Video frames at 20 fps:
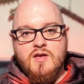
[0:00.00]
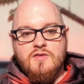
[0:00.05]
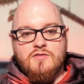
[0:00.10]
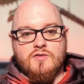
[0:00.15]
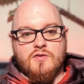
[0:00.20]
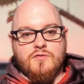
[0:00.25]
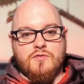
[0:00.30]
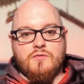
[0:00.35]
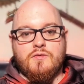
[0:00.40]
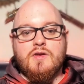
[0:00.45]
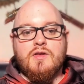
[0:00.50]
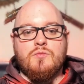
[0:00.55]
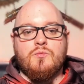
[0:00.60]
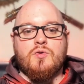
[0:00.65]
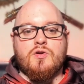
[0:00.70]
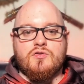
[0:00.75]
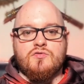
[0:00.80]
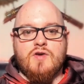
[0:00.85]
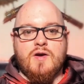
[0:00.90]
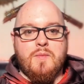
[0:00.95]
So if you really
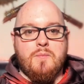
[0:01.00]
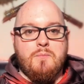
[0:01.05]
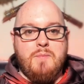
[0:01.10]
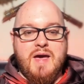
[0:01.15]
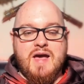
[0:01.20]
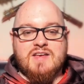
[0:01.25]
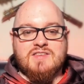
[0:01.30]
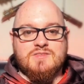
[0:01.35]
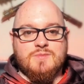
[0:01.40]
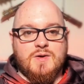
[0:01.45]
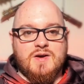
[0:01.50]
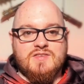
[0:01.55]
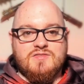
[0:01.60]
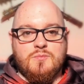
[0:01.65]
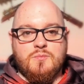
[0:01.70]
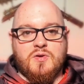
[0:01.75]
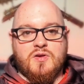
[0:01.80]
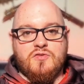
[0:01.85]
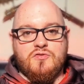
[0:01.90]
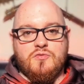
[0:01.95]
want to try to maximize
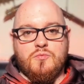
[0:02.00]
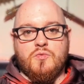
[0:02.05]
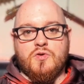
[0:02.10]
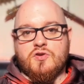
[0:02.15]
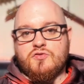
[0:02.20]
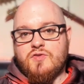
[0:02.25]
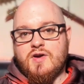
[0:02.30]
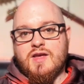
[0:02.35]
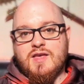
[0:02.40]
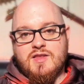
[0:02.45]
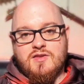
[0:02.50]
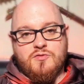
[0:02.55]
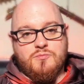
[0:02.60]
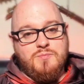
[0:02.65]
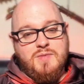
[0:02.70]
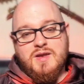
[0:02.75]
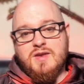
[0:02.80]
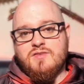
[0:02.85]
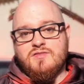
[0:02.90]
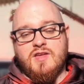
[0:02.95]
it because you want to try and get as
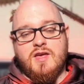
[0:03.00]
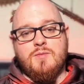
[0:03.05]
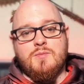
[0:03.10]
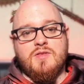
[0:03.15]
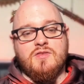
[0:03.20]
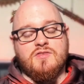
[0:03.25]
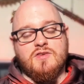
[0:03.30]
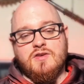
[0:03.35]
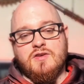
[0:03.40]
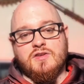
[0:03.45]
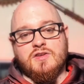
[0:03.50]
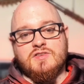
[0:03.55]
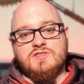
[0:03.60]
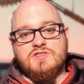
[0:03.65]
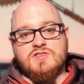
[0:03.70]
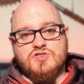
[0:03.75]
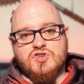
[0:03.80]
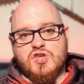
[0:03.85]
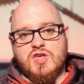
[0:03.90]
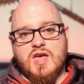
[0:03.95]
many demons in your
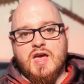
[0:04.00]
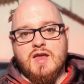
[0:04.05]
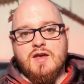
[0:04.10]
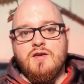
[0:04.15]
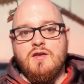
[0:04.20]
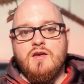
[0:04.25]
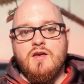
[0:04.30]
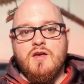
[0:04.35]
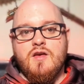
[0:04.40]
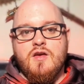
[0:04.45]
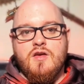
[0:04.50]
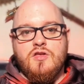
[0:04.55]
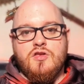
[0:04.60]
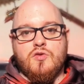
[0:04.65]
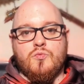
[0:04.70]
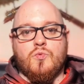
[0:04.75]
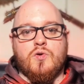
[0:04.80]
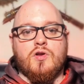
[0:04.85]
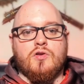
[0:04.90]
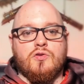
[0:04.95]
list as you can,
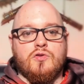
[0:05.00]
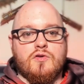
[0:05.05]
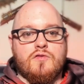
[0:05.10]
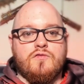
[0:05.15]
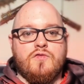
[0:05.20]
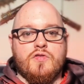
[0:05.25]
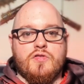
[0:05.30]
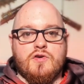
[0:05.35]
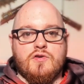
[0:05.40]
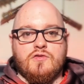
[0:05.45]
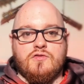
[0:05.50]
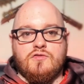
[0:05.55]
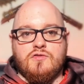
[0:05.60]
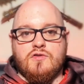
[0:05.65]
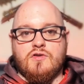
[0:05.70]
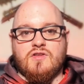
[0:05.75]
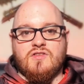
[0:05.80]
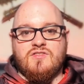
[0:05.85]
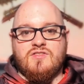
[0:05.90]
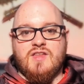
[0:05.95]
you want to look for those
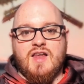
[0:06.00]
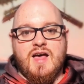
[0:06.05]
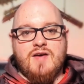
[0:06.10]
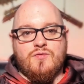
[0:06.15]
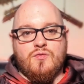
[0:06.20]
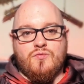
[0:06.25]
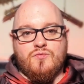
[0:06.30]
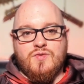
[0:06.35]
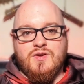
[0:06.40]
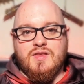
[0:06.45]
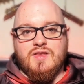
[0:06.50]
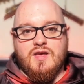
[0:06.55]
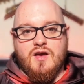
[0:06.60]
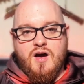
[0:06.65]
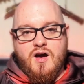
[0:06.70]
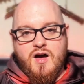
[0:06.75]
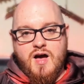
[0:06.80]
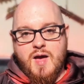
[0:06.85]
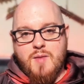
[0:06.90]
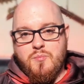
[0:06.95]
units that have a really
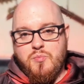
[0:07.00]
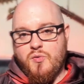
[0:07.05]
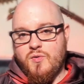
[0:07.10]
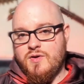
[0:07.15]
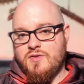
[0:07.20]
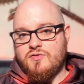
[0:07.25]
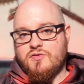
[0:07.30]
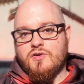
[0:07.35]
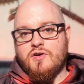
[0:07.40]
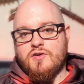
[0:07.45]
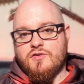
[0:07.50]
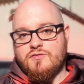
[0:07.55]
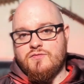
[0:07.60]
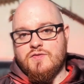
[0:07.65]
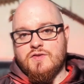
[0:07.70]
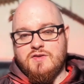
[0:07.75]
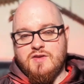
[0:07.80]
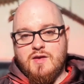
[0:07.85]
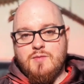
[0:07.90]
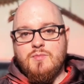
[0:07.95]
high points cost
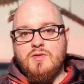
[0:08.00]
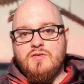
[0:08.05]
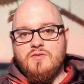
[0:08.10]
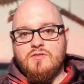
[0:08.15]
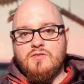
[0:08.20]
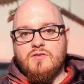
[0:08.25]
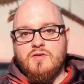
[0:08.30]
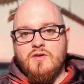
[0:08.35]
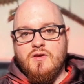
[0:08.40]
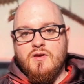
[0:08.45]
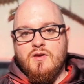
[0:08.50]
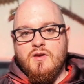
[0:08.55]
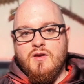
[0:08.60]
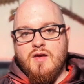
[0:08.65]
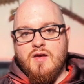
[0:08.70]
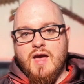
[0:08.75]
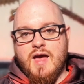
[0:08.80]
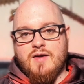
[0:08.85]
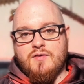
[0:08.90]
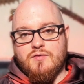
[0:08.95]
for demons
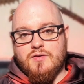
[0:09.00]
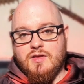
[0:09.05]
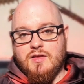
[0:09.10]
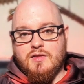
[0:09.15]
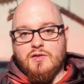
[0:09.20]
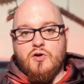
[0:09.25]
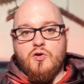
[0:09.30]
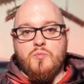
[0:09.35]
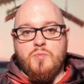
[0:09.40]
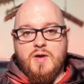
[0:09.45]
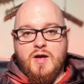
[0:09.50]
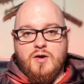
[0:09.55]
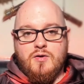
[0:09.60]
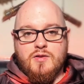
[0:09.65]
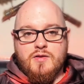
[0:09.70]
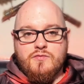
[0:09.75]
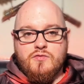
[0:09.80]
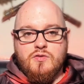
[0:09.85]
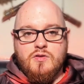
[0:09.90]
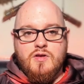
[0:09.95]
and a really low
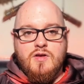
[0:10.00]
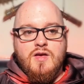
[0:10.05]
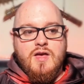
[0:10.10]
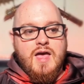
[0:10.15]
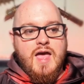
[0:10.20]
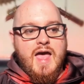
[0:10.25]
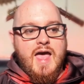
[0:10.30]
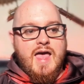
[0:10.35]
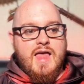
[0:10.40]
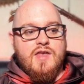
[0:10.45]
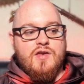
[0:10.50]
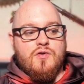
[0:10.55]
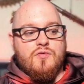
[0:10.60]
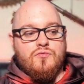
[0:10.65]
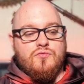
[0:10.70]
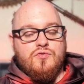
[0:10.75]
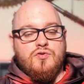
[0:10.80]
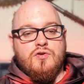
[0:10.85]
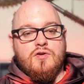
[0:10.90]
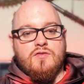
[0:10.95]
power level,
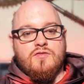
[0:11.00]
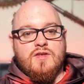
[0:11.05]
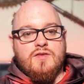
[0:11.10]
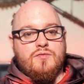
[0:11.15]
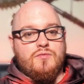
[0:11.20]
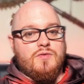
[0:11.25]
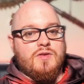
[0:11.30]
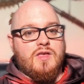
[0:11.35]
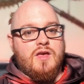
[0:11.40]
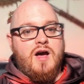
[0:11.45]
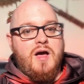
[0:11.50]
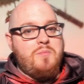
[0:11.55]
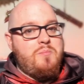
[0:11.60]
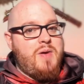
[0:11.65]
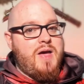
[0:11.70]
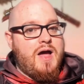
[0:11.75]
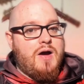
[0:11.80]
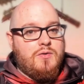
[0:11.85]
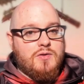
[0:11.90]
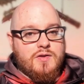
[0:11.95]
and units have a really high
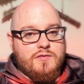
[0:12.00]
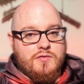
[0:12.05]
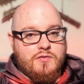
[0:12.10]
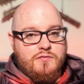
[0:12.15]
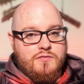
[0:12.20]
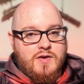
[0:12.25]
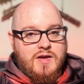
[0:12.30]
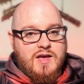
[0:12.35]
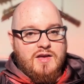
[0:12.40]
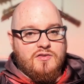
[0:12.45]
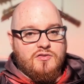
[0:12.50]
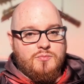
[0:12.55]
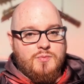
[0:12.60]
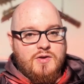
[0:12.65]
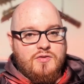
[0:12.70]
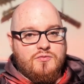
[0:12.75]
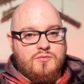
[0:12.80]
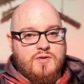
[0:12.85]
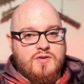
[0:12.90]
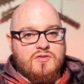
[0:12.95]
power level for Chaos
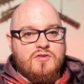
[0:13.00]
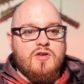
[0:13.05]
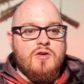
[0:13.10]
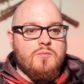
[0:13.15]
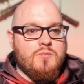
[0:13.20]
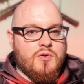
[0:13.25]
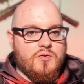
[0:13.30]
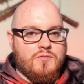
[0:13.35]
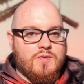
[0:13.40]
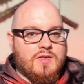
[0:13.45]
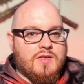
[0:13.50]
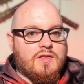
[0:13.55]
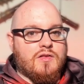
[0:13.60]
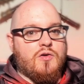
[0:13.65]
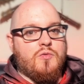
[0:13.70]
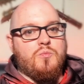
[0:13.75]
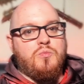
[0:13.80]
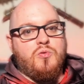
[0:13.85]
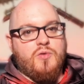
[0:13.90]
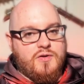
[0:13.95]
Space Marines but a really
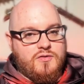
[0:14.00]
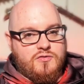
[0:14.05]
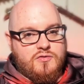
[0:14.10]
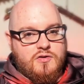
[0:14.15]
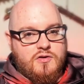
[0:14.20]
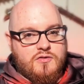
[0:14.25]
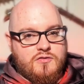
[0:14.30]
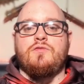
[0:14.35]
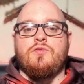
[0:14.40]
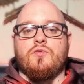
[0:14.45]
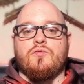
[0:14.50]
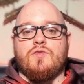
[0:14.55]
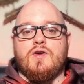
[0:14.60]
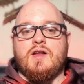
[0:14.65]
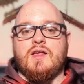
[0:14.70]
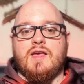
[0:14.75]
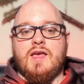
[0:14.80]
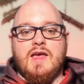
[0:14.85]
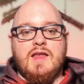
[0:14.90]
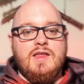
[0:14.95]
low points cost. If you're
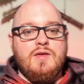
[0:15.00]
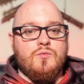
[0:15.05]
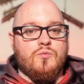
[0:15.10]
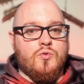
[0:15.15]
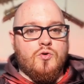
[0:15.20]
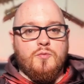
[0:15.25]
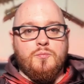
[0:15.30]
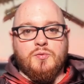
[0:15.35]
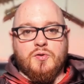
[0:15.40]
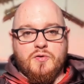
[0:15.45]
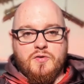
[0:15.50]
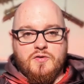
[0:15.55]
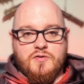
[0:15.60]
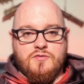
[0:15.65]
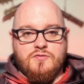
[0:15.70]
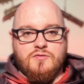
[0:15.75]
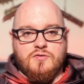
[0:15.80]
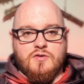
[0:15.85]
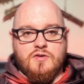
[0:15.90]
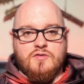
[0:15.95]
running any Warp
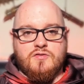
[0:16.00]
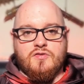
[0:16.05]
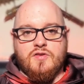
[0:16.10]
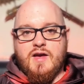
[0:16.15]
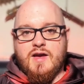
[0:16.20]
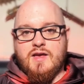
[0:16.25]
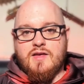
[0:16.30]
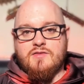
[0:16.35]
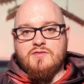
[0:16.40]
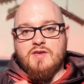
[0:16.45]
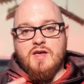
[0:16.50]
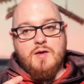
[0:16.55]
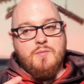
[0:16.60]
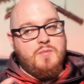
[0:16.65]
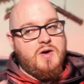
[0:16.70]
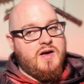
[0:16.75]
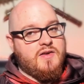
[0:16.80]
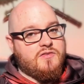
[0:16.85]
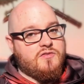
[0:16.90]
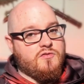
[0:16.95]
Locust units, like say a
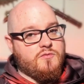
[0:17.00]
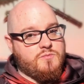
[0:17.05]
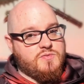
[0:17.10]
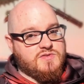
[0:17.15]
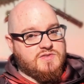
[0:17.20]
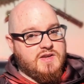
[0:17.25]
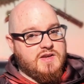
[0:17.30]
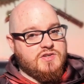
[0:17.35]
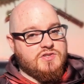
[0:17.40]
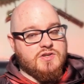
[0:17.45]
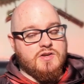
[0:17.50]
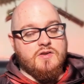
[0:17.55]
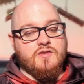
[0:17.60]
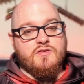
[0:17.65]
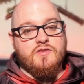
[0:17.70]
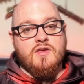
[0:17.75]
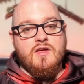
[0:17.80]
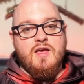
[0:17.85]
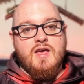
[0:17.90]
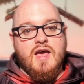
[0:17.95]
Master of
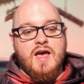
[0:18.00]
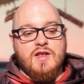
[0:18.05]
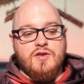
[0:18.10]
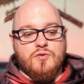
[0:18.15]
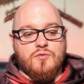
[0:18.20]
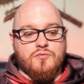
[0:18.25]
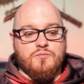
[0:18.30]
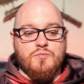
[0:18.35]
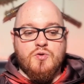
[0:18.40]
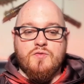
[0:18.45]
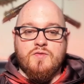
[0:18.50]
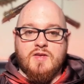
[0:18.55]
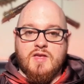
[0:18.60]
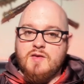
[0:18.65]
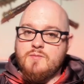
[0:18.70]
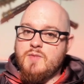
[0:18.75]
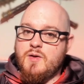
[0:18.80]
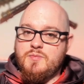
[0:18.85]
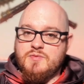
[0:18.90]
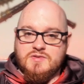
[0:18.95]
Possessions, and you're moving
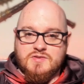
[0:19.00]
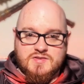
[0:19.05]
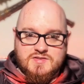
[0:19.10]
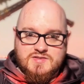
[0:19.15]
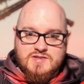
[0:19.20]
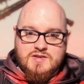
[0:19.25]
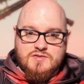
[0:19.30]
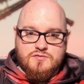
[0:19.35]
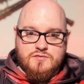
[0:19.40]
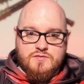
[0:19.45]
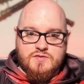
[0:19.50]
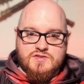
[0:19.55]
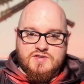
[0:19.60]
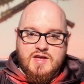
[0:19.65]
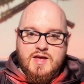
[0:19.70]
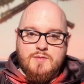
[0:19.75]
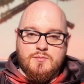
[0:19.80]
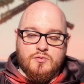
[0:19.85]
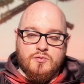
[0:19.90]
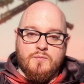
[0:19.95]
him up into the center of the
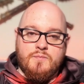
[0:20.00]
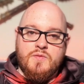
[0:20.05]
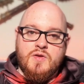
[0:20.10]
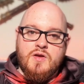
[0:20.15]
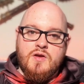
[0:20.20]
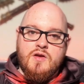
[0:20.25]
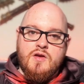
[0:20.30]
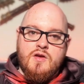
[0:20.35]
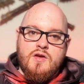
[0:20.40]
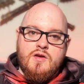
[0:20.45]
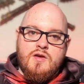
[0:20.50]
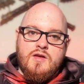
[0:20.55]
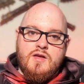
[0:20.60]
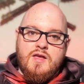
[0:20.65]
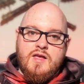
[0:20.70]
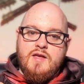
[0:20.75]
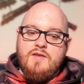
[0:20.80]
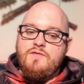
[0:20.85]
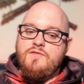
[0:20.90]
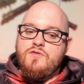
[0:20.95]
table,
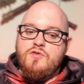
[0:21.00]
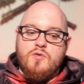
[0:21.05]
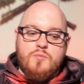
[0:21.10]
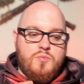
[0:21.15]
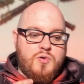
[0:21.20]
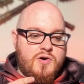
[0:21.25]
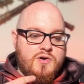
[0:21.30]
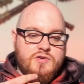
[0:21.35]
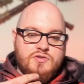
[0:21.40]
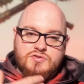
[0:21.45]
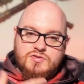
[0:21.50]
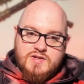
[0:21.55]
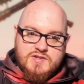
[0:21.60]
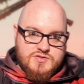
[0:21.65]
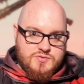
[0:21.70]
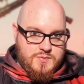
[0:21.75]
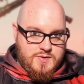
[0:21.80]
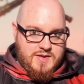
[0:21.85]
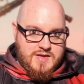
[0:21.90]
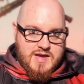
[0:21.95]
if your opponent
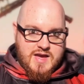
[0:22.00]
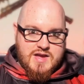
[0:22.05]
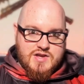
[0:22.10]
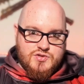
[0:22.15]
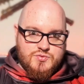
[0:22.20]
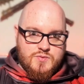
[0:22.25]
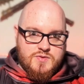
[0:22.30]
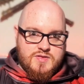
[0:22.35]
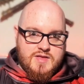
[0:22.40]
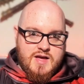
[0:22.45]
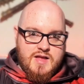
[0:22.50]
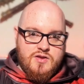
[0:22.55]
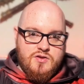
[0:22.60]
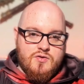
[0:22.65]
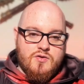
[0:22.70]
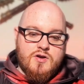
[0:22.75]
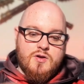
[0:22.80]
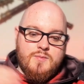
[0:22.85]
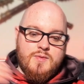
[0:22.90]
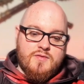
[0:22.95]
tries to engage with that,
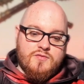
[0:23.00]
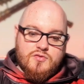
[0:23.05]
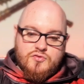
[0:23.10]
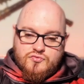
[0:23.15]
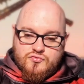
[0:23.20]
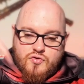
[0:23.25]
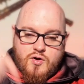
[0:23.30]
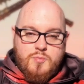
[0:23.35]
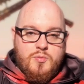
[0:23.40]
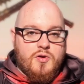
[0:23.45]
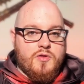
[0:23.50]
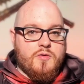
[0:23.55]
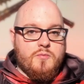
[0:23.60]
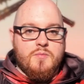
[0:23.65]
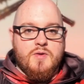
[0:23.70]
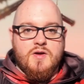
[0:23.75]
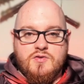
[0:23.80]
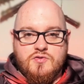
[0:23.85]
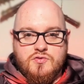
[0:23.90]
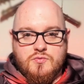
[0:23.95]
you're going to be able to drop on
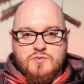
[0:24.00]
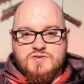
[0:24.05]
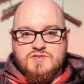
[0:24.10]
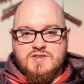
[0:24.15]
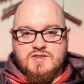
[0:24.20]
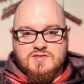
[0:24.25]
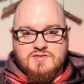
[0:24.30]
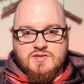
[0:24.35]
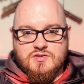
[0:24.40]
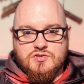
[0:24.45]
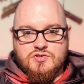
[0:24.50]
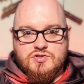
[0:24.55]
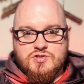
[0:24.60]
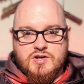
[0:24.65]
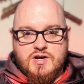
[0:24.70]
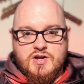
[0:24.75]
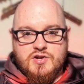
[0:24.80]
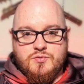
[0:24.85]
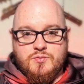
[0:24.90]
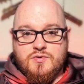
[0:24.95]
and do a 6-inch
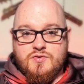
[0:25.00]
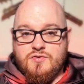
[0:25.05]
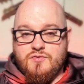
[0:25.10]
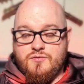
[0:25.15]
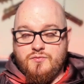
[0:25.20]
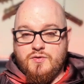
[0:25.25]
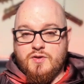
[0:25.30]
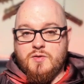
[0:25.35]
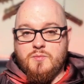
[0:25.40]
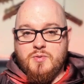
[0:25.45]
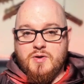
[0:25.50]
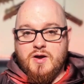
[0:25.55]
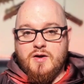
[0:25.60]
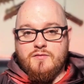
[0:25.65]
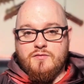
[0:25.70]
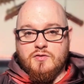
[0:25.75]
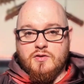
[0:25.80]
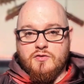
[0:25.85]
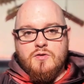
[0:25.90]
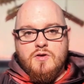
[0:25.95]
charge, which is really
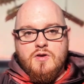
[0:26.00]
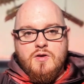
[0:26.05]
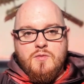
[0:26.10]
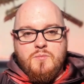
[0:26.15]
powerful.